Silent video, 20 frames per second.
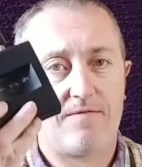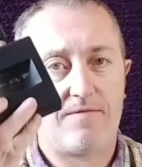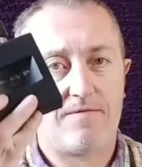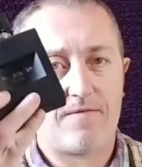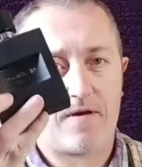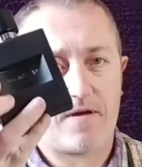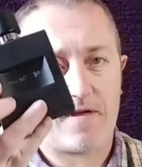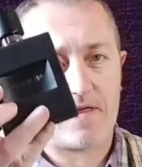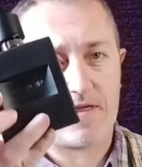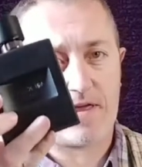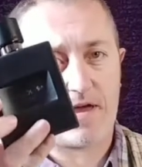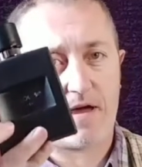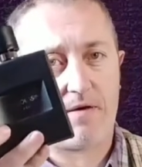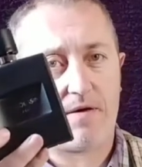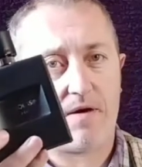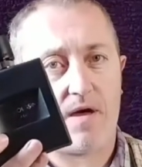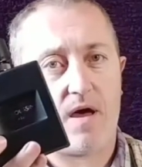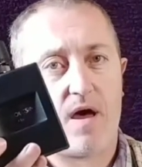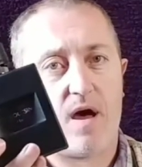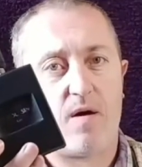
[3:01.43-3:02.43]

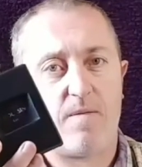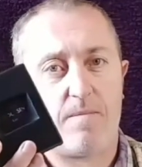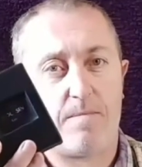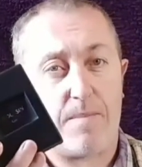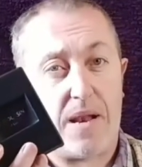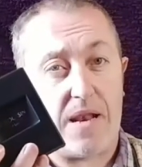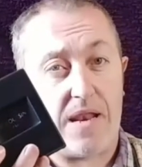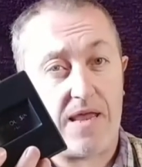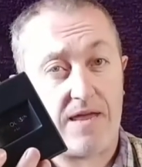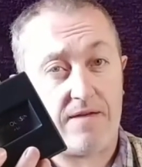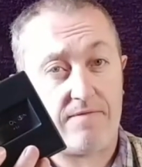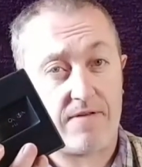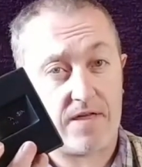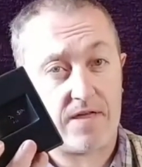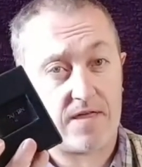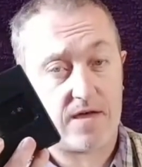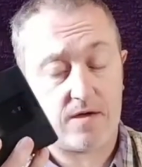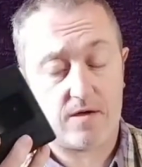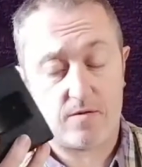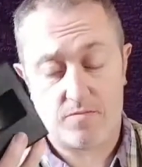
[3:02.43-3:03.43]
Feistauer, I believe
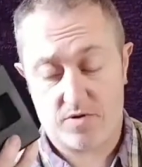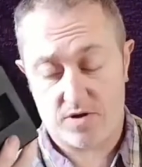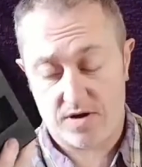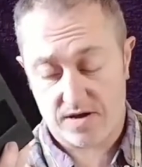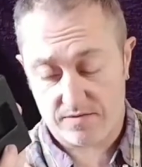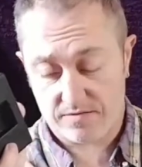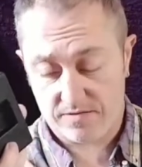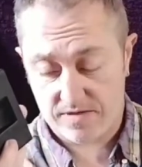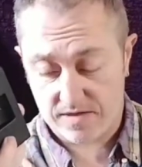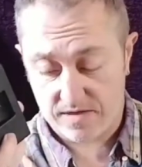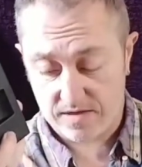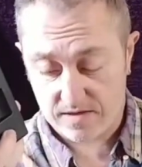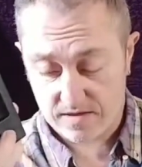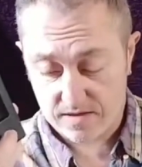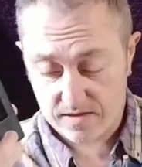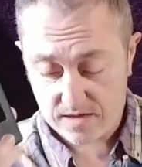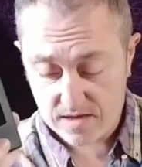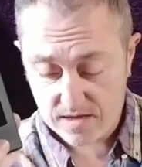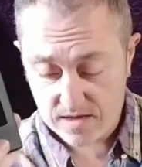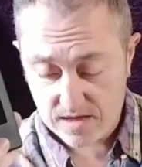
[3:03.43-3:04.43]
that's how you pronounce it.
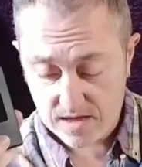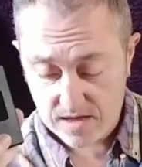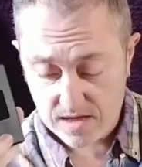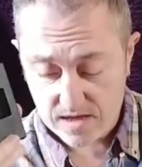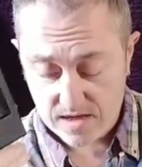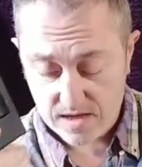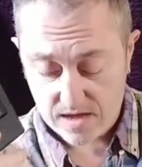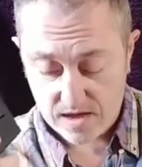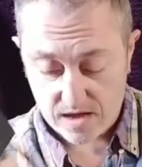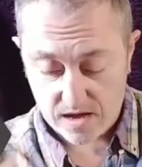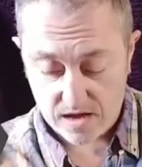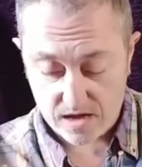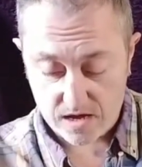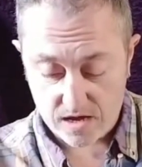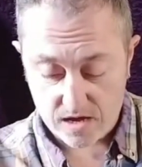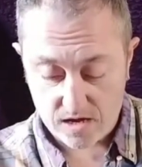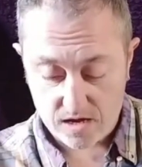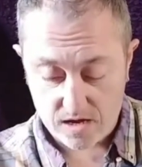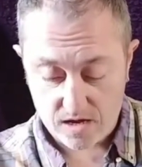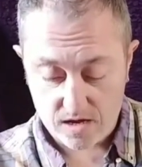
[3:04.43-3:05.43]

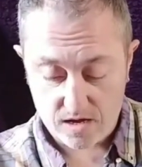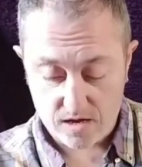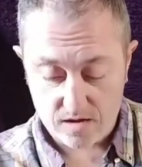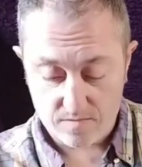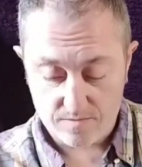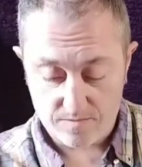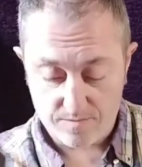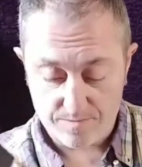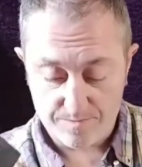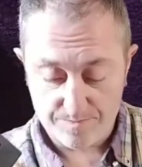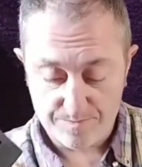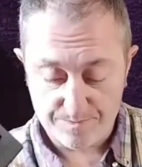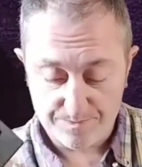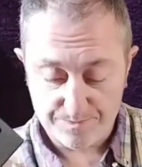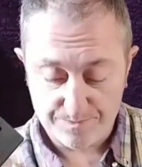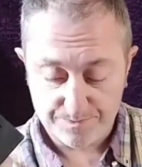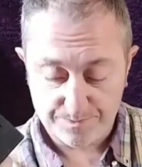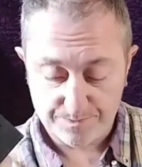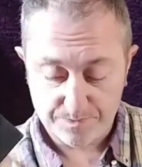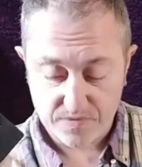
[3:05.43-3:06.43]
And
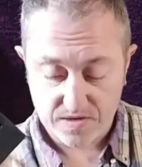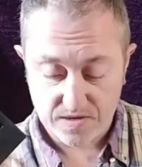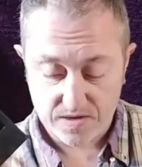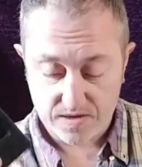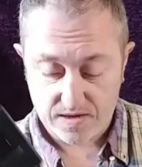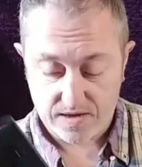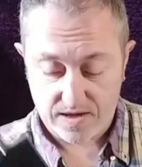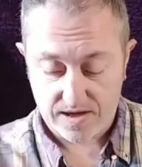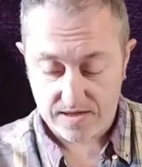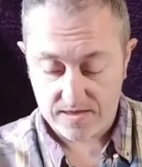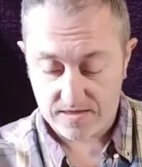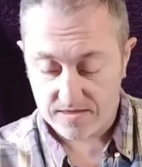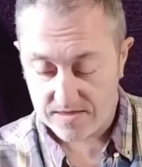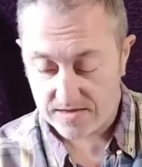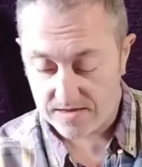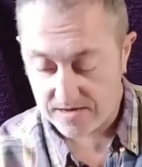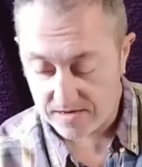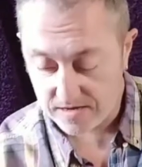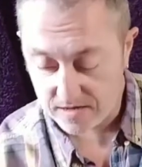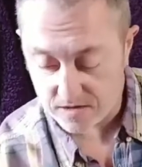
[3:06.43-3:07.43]

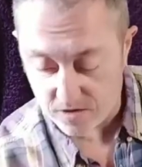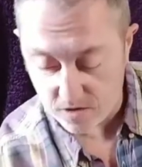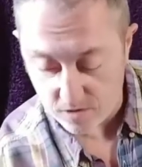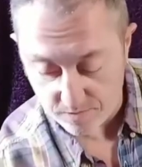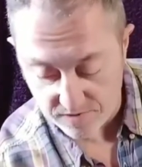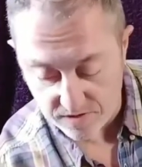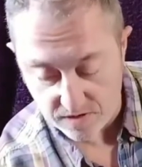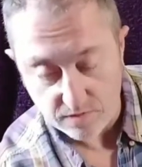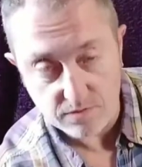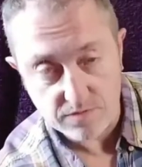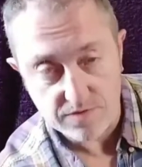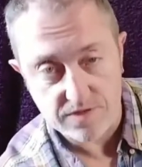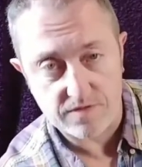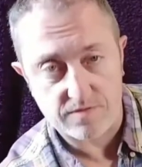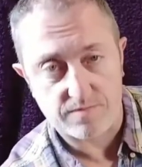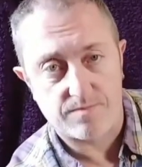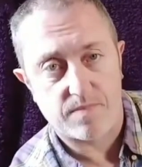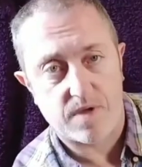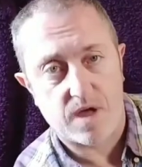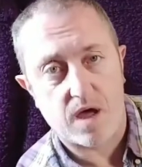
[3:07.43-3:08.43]
the top
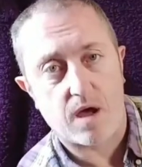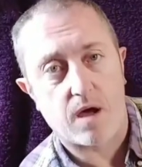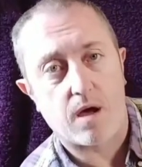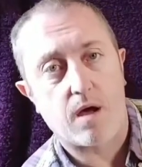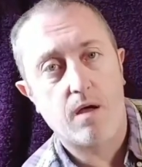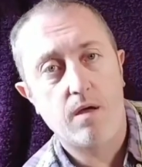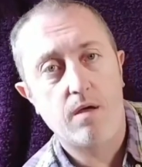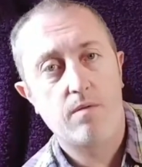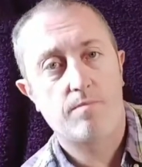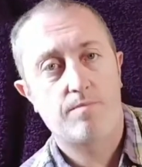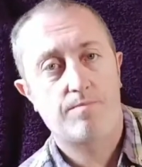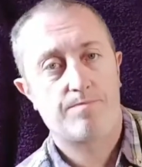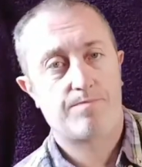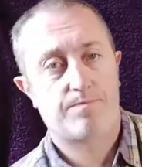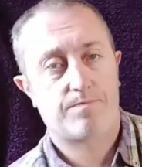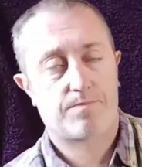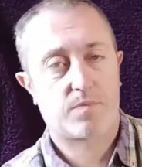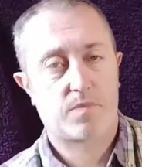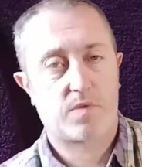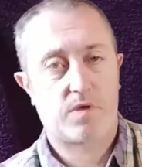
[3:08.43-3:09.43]
notes are,
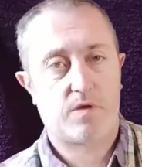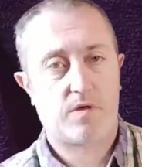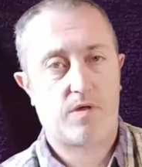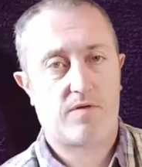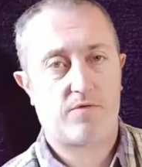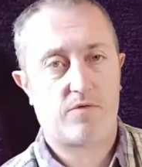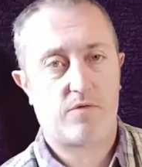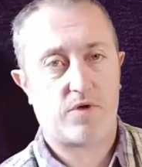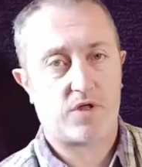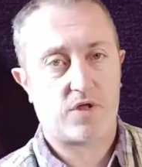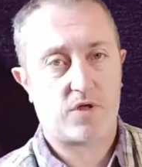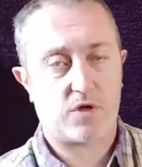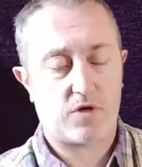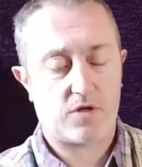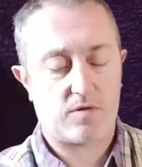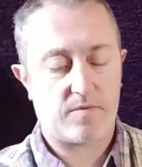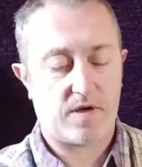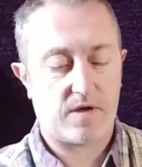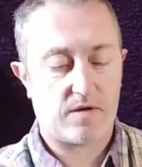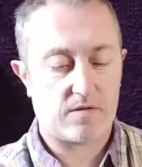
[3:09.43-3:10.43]

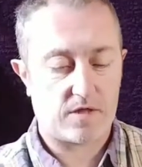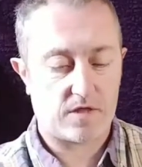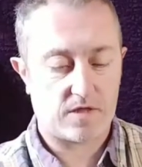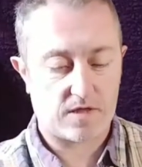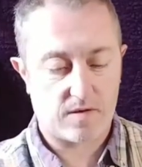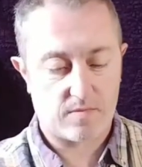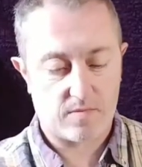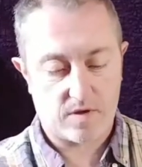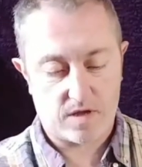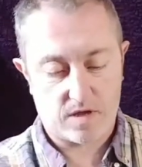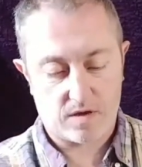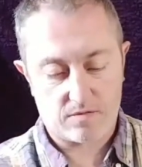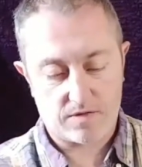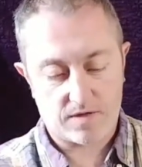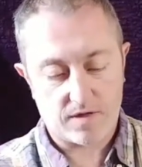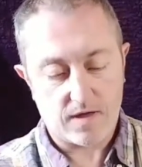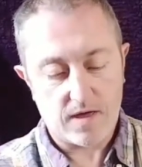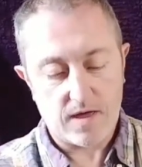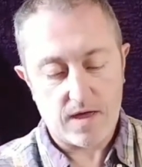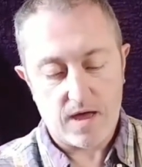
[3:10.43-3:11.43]
excuse me, I'll just get my
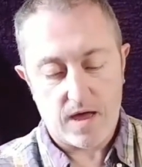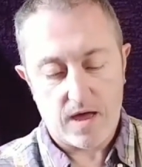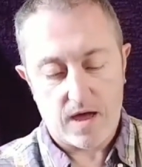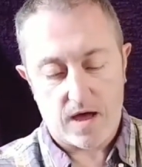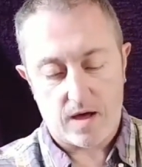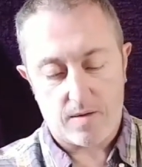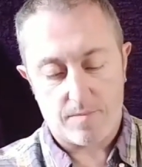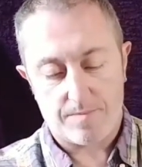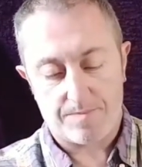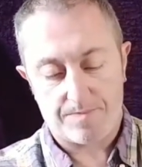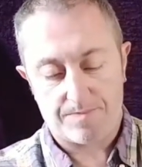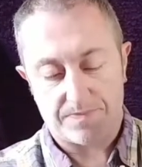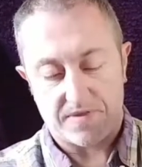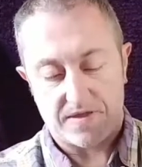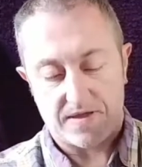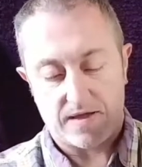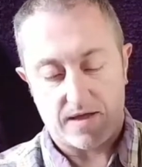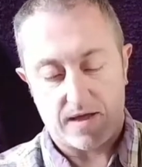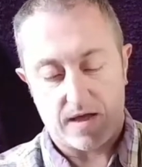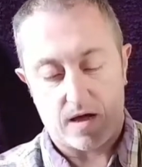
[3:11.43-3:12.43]
notes,
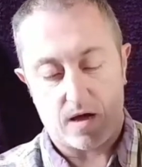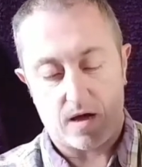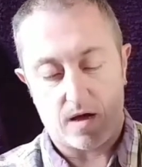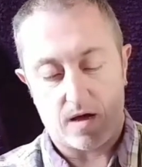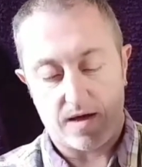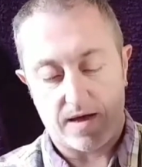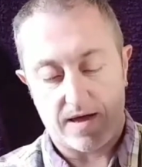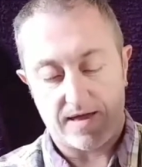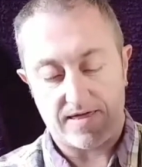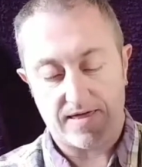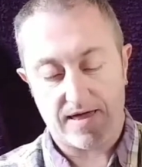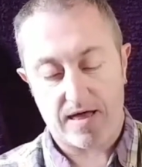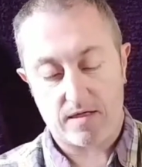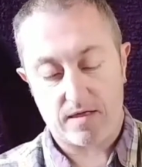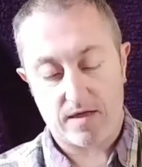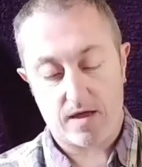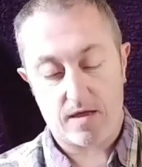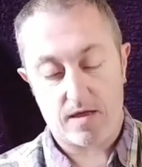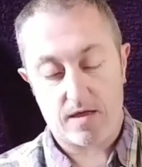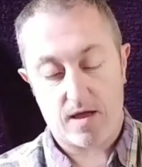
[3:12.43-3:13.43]
are
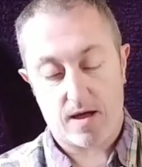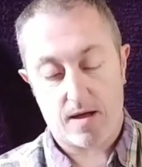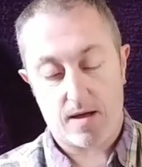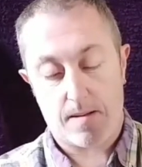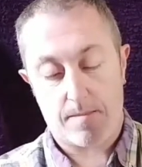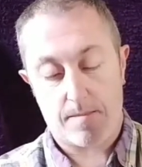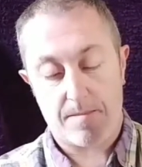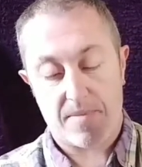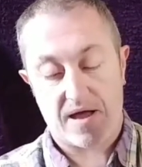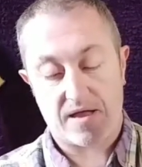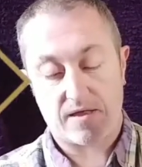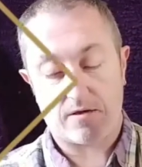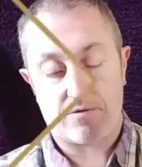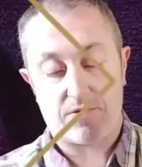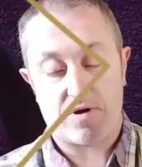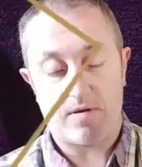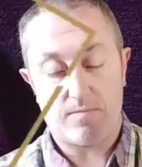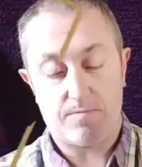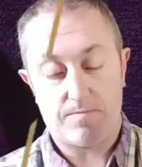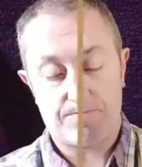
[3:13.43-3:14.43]
Italian
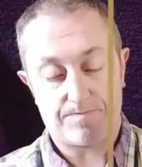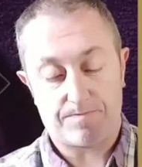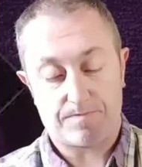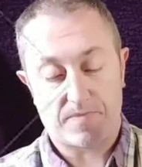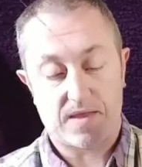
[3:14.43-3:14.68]
mandarin,